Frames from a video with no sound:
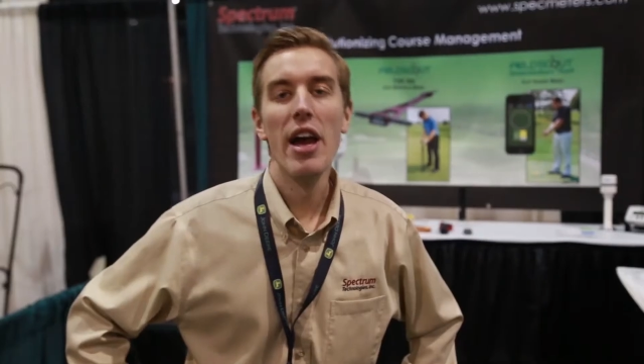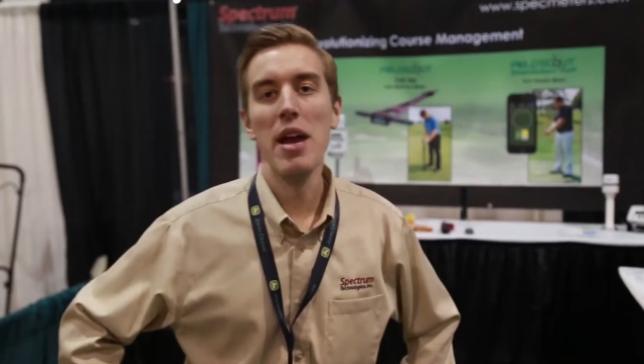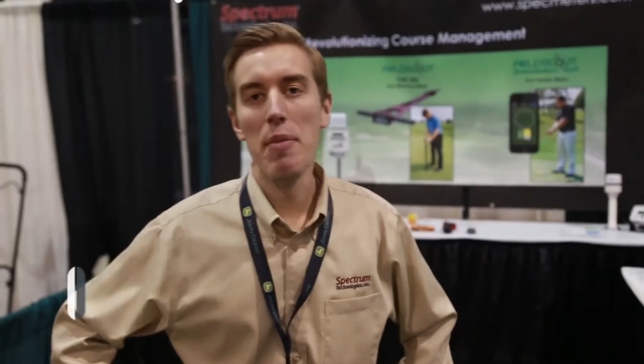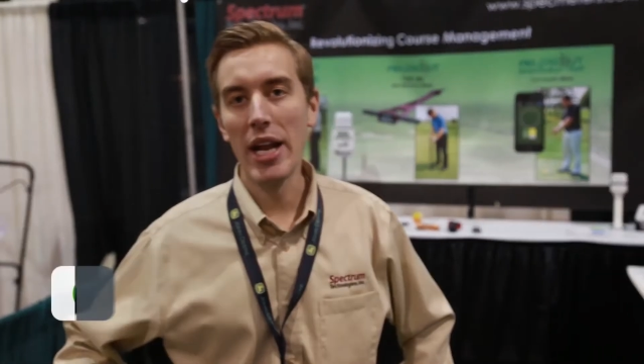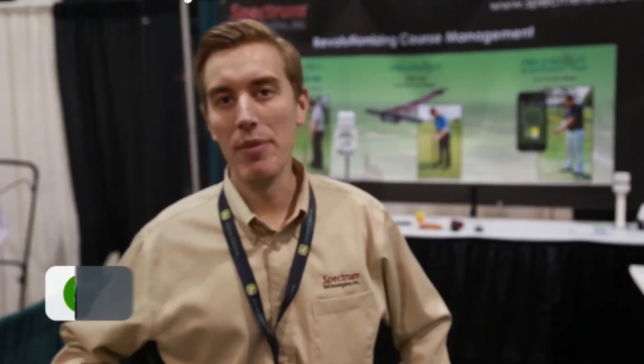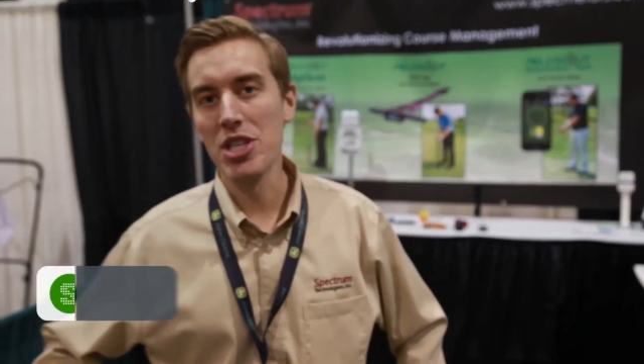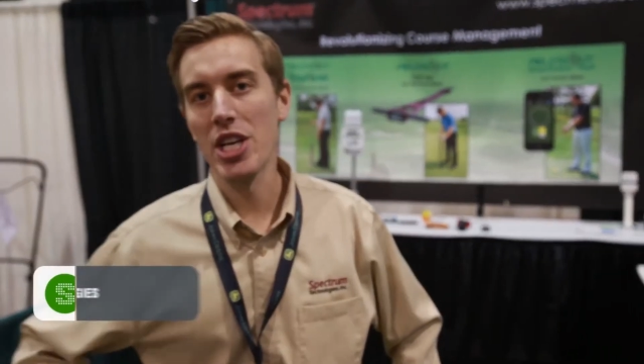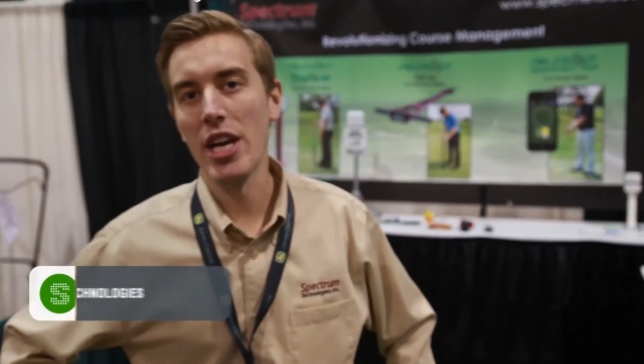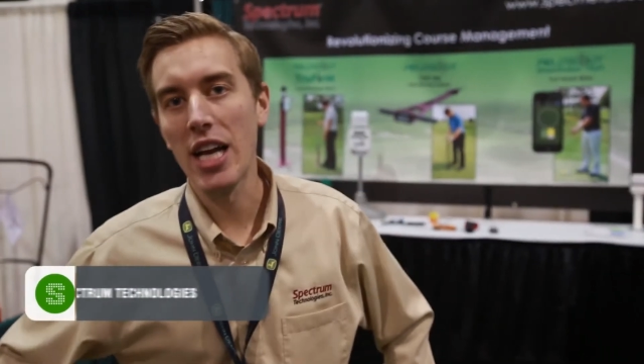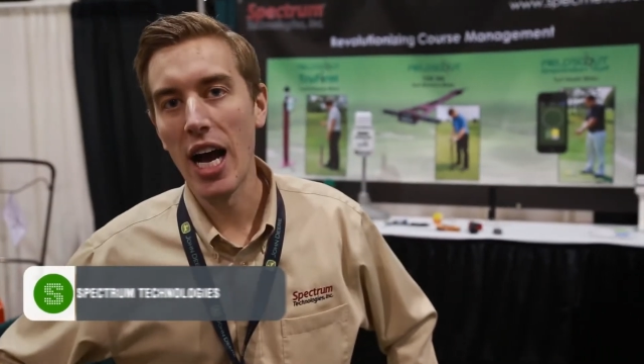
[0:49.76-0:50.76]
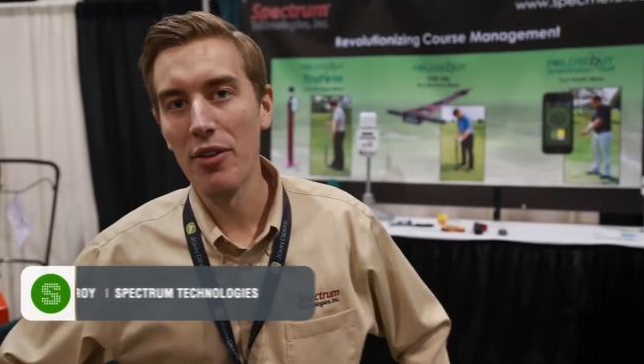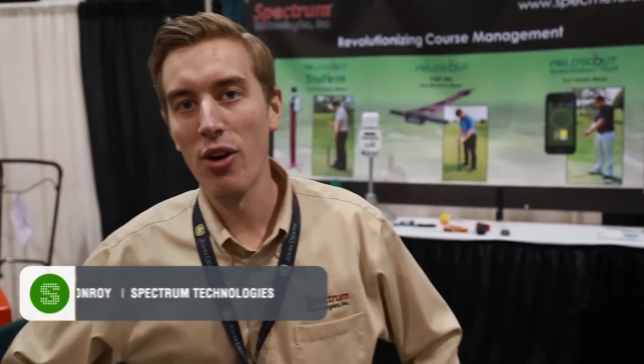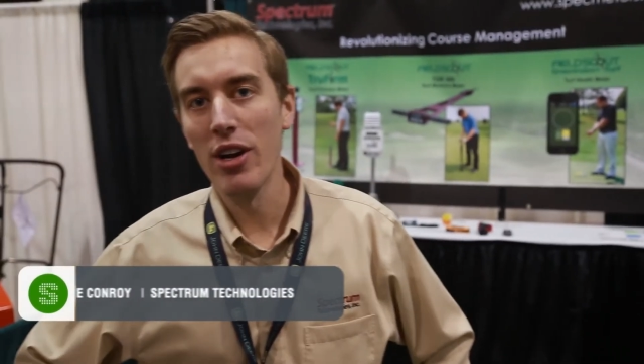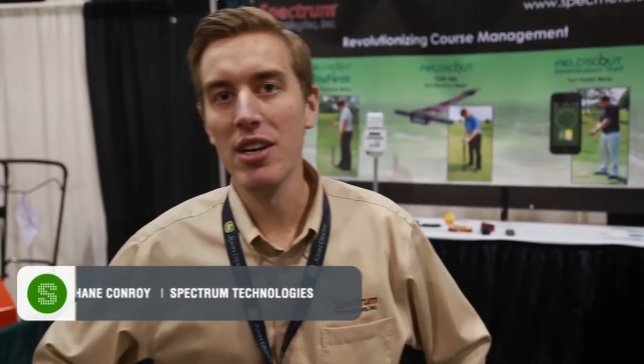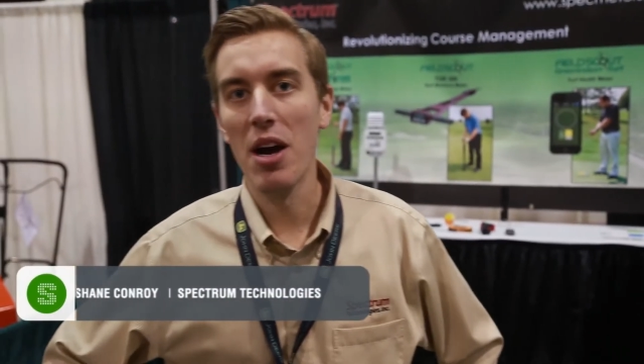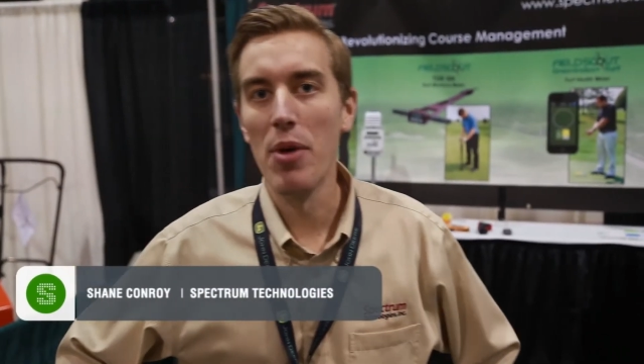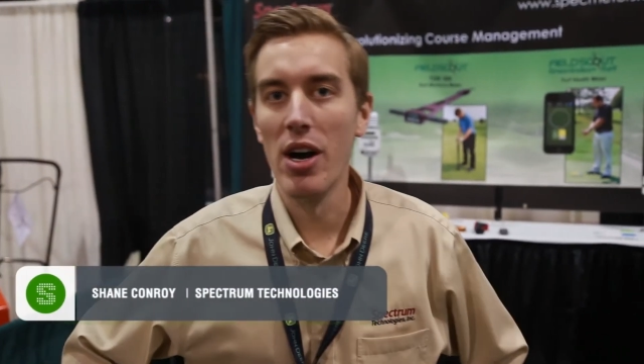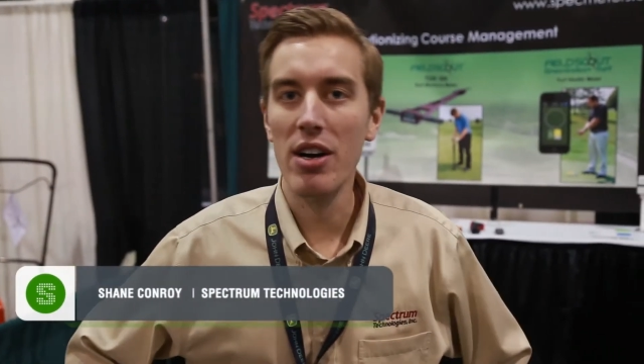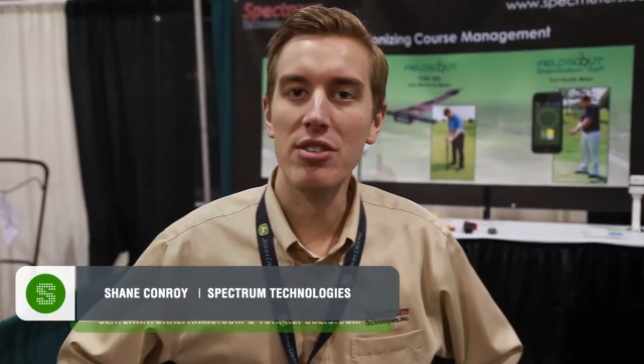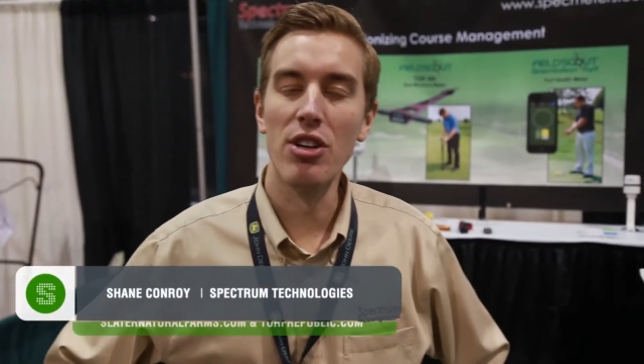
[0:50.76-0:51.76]
Hey, my name is Shane Conroy. I'm
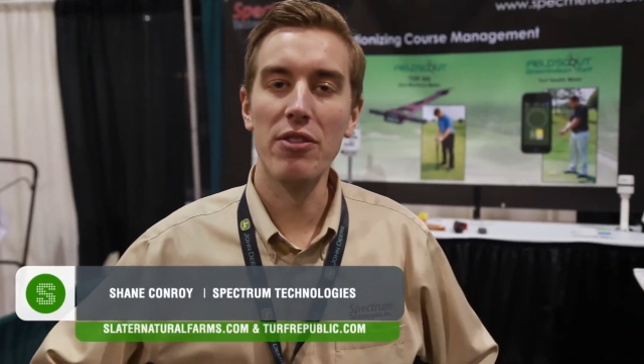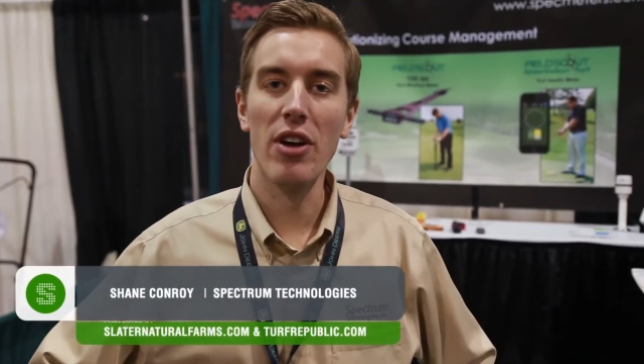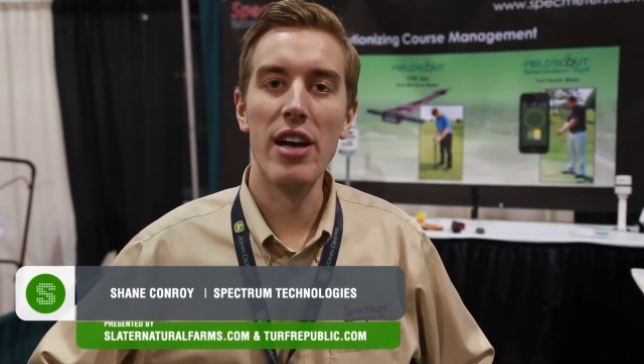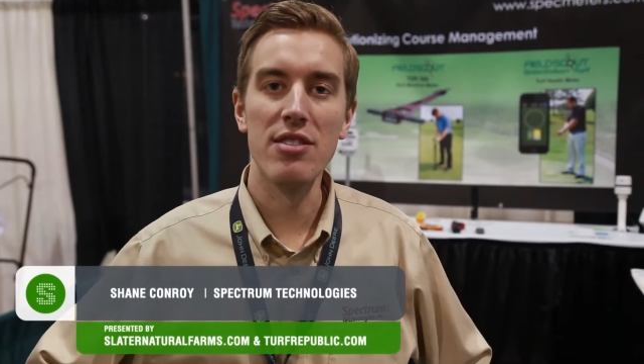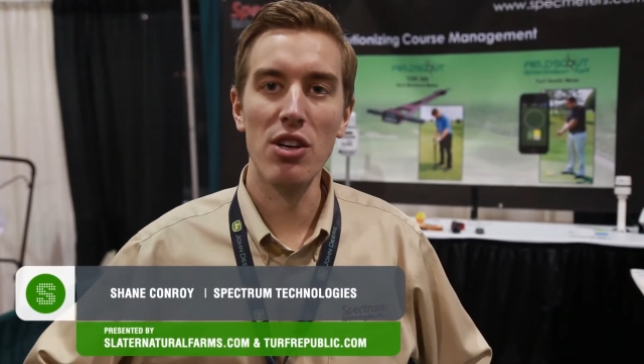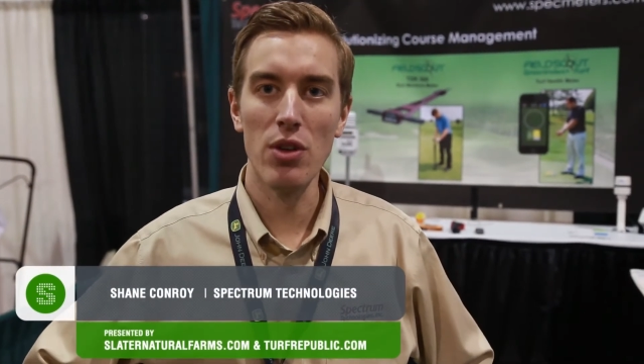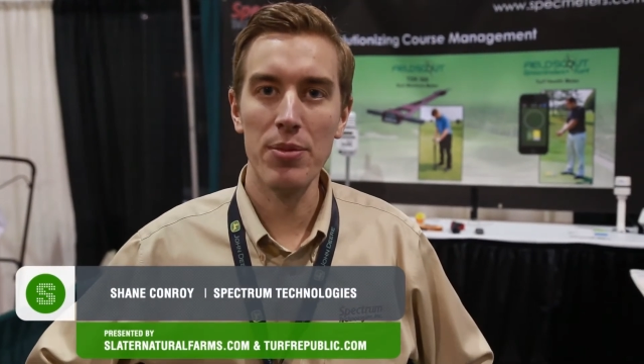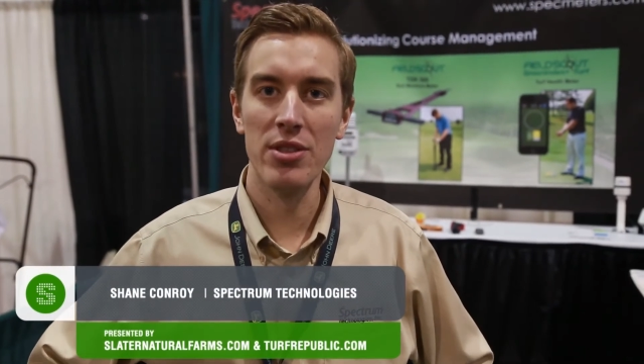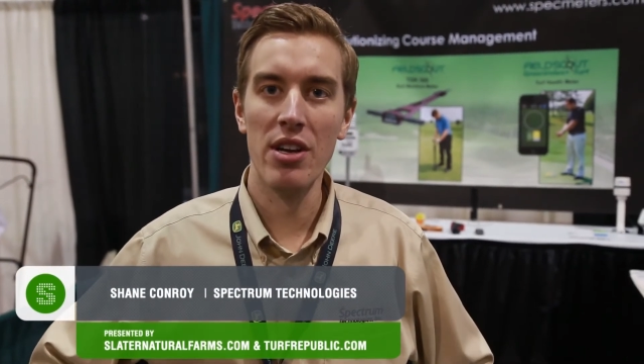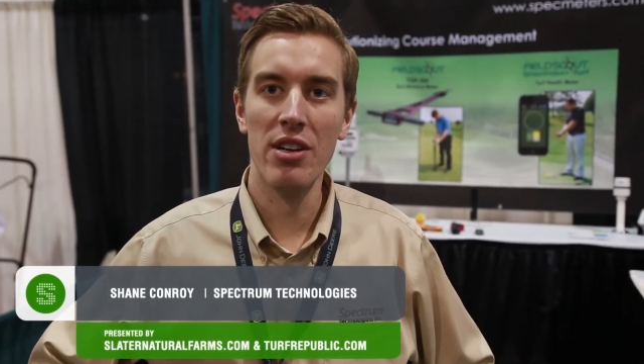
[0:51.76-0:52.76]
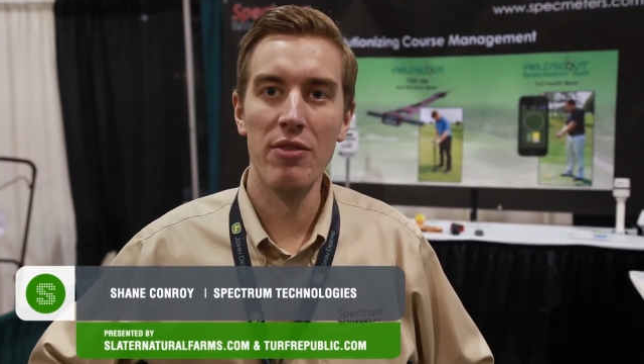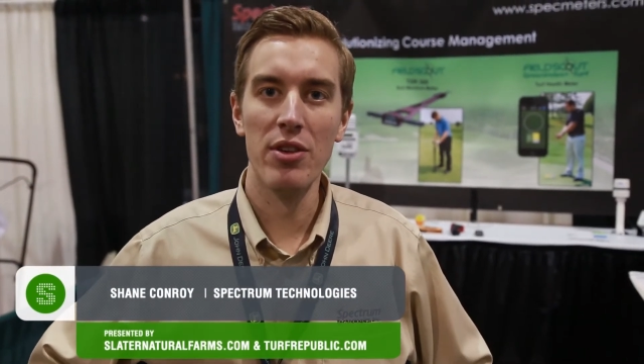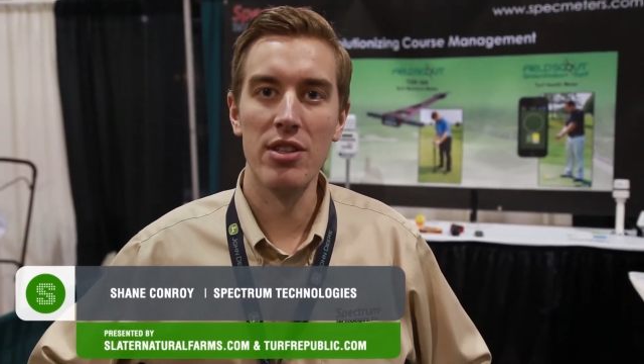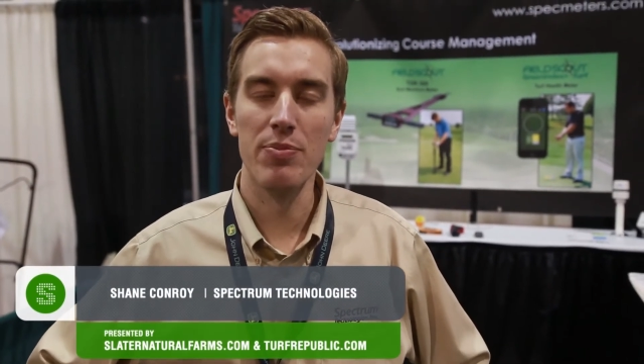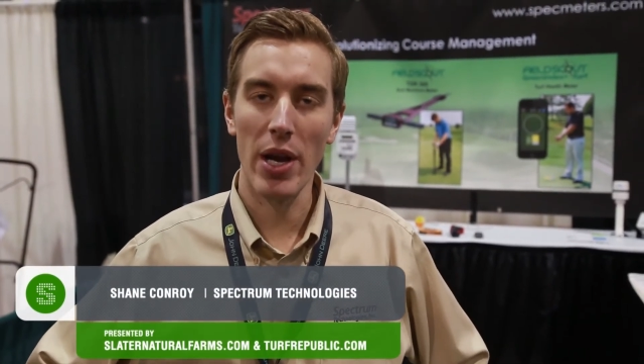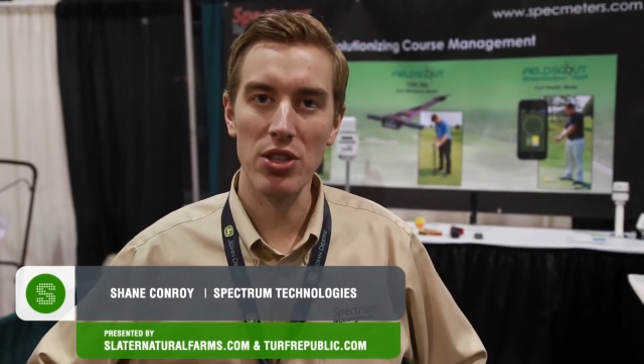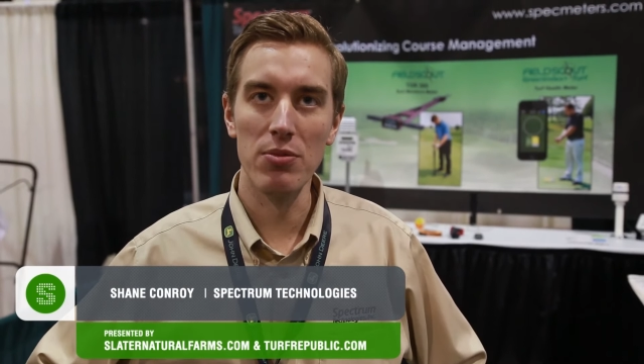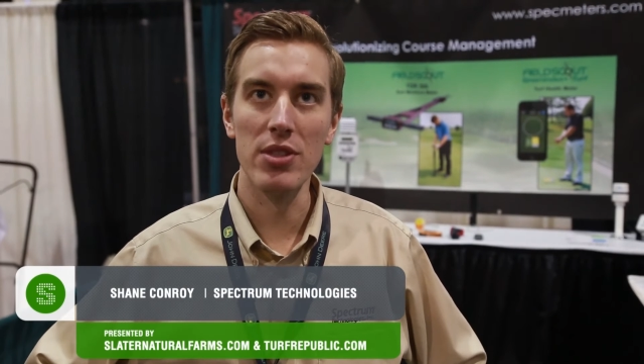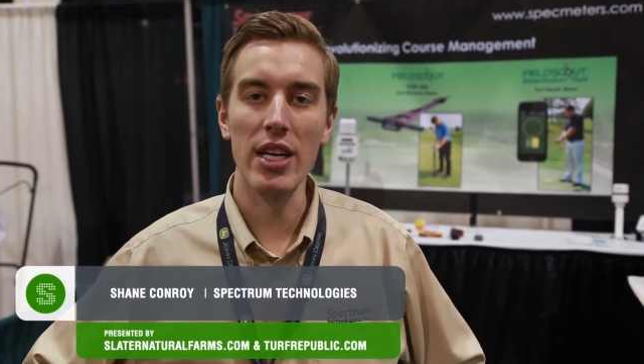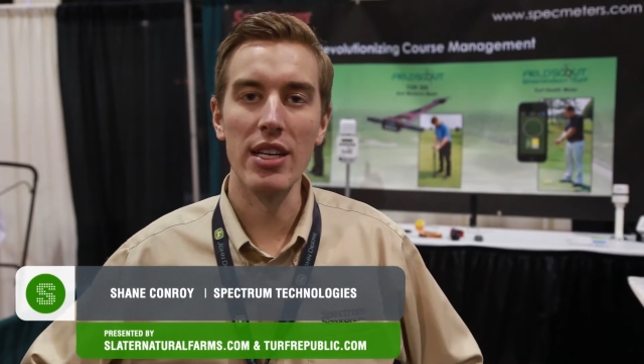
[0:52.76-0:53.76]
a turf grass sales representative with
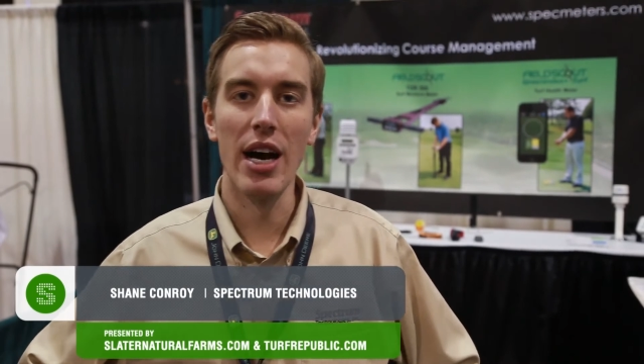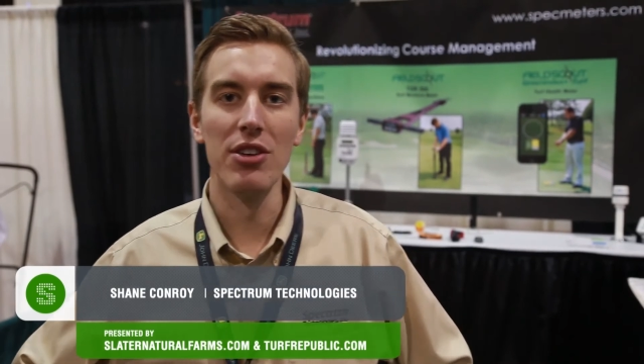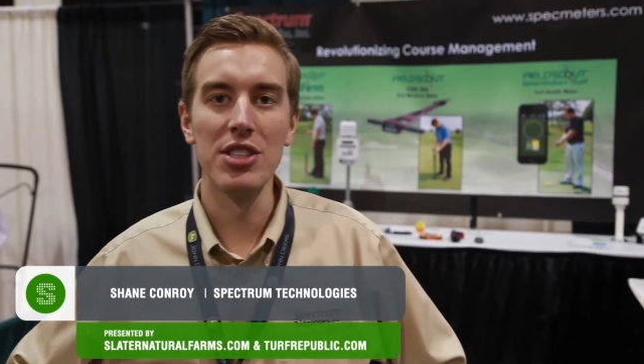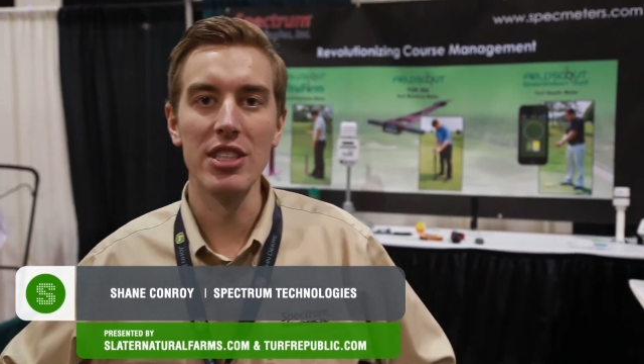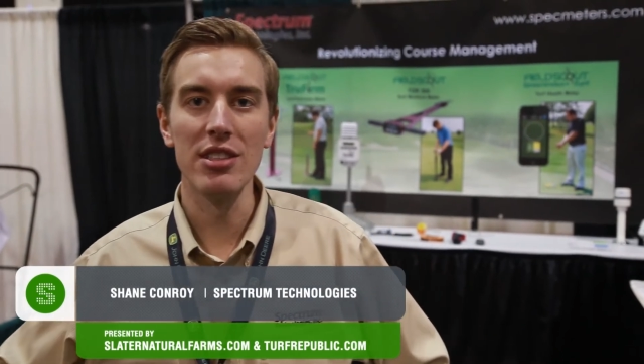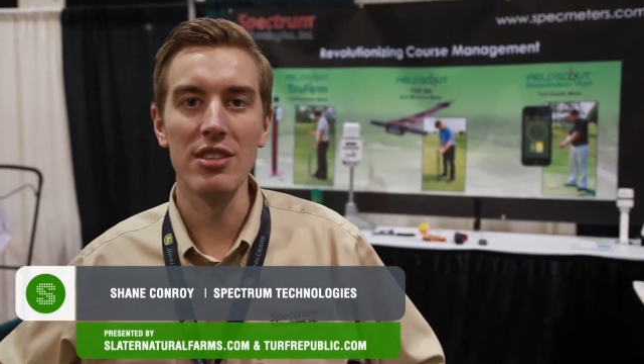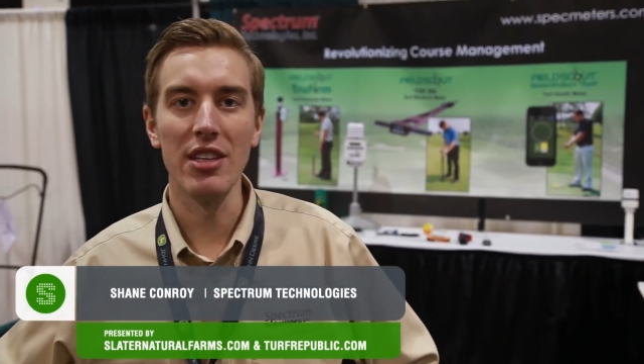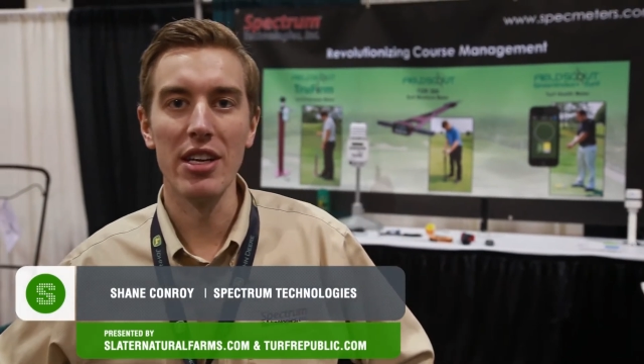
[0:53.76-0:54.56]
Spectrum Technologies,